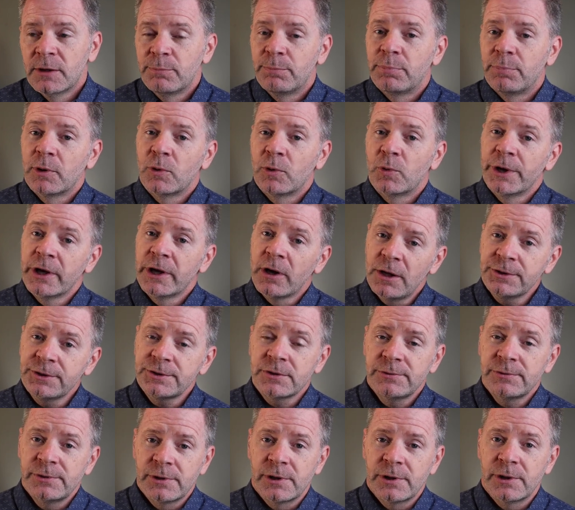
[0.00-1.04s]
but we
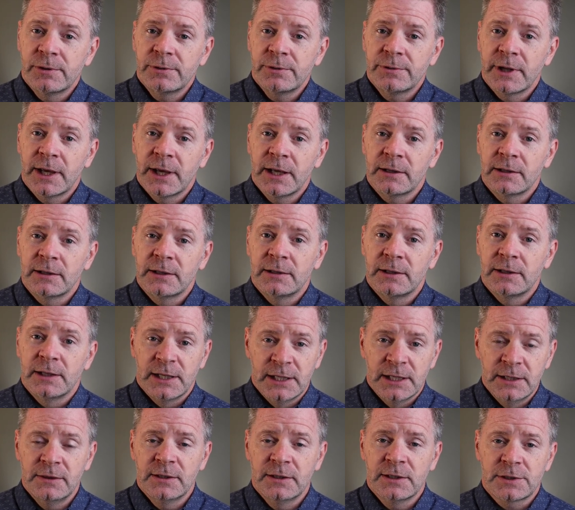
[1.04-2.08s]
also know that
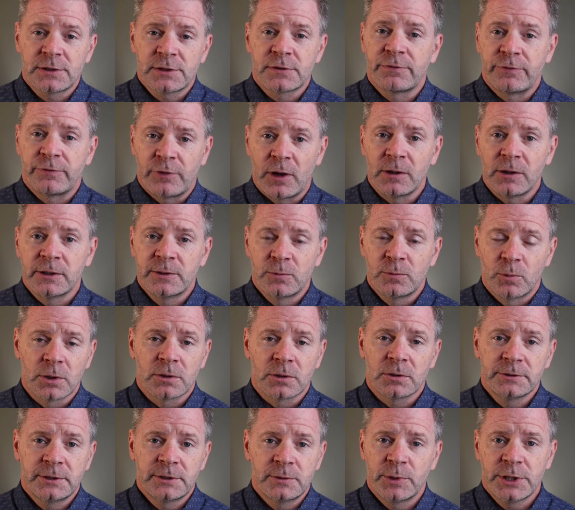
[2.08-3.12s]
in this fallen
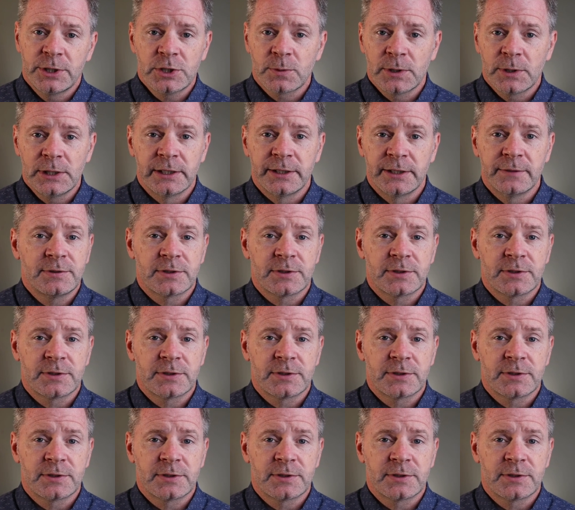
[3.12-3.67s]
world in which we live,